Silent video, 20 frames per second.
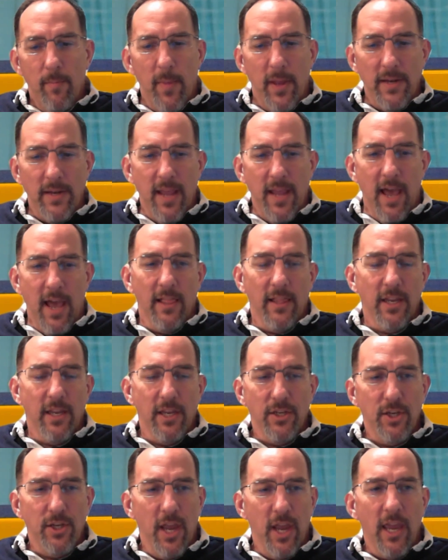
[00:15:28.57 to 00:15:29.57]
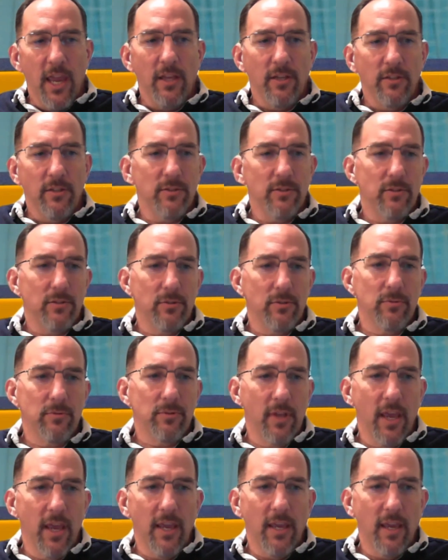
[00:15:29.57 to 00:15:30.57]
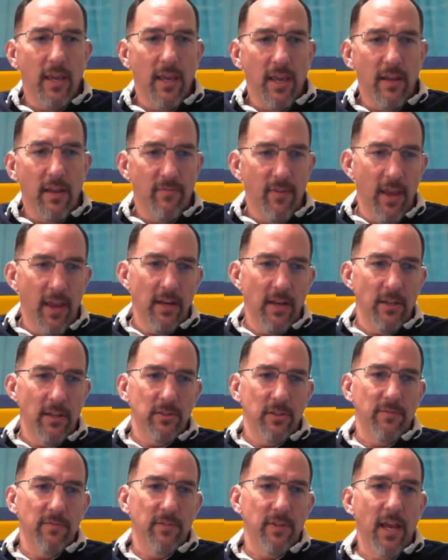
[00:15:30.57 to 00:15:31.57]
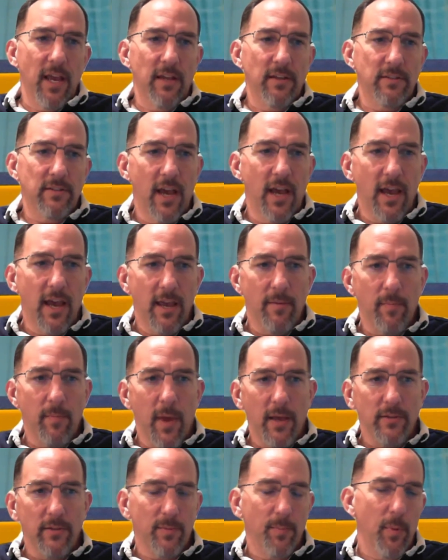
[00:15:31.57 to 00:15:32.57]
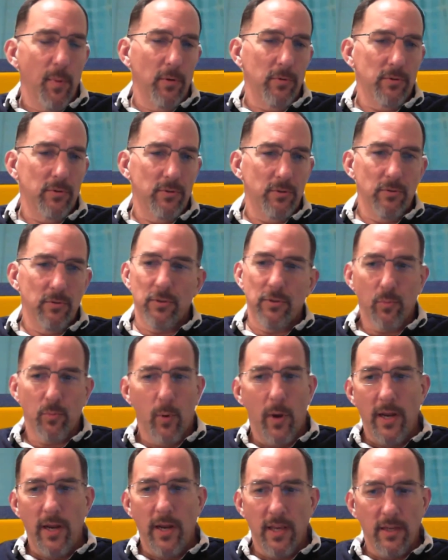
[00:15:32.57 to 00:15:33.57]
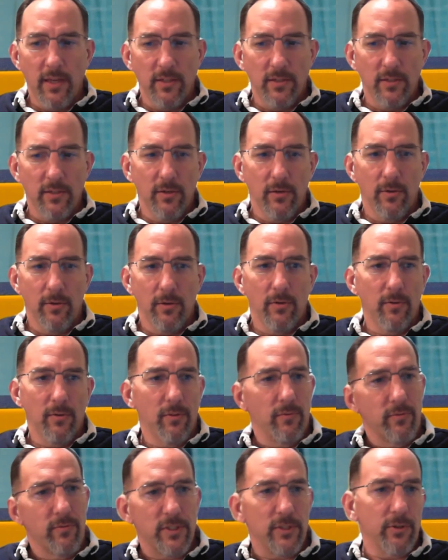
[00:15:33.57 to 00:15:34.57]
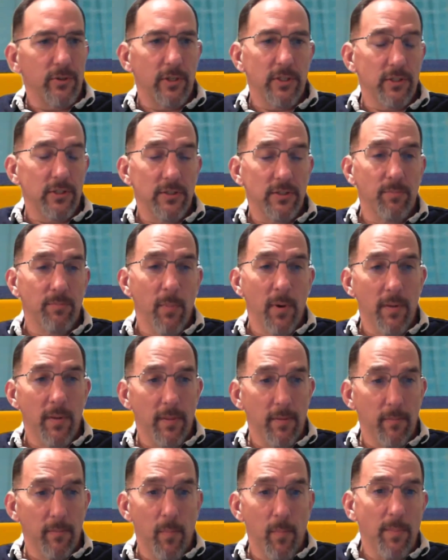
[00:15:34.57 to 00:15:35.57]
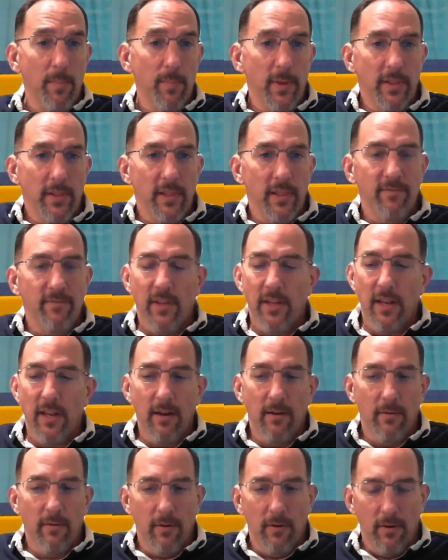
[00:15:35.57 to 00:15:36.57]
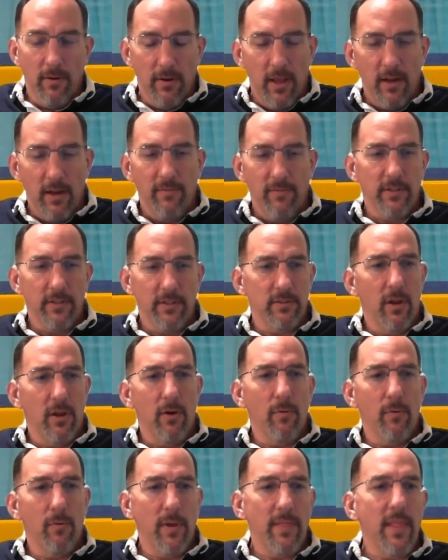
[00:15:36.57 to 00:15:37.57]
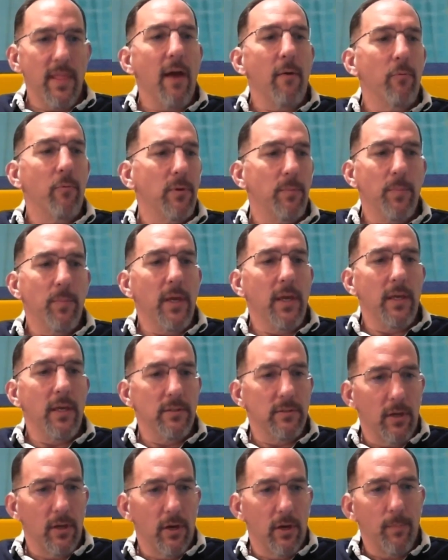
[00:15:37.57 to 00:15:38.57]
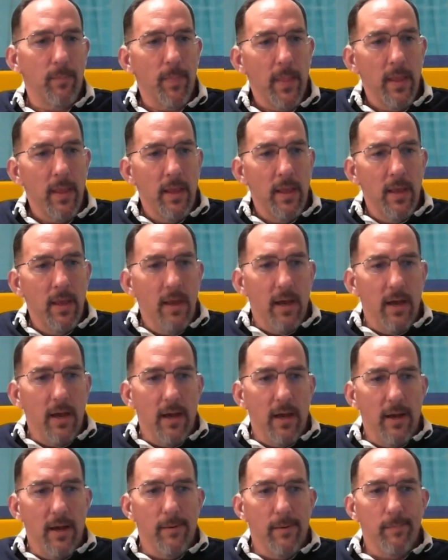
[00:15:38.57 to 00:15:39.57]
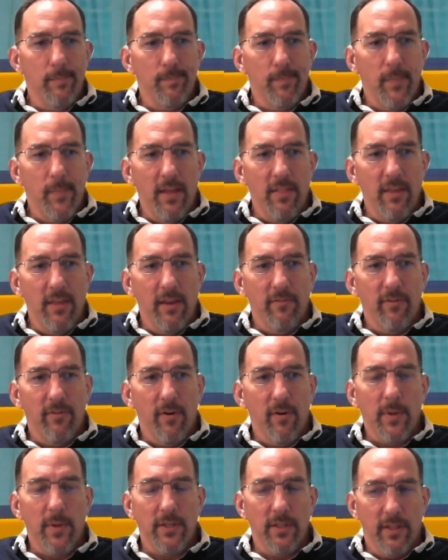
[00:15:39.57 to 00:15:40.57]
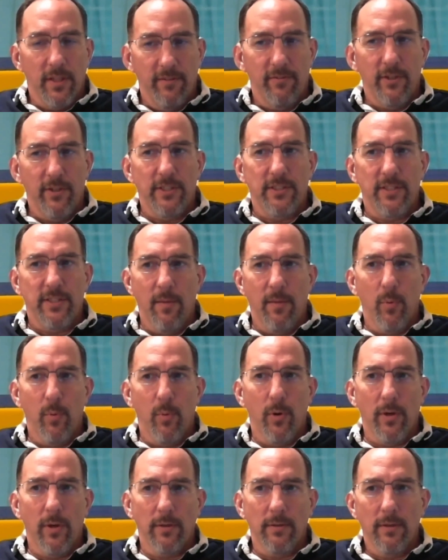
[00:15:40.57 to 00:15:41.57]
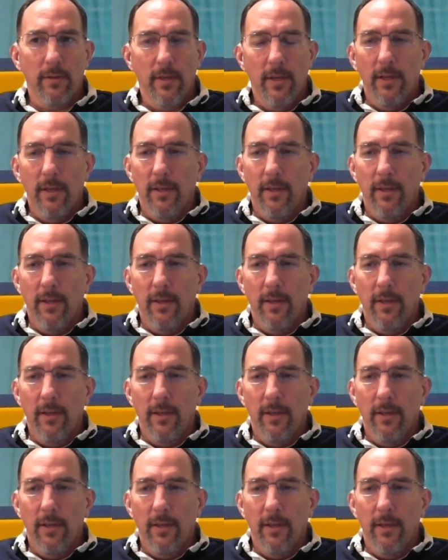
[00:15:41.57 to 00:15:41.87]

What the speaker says: mentality change to taking advantage of the downtime as opposed to just waiting until the restrictions might be lifted, and none of us know when that would be. So I think from a delivery standpoint,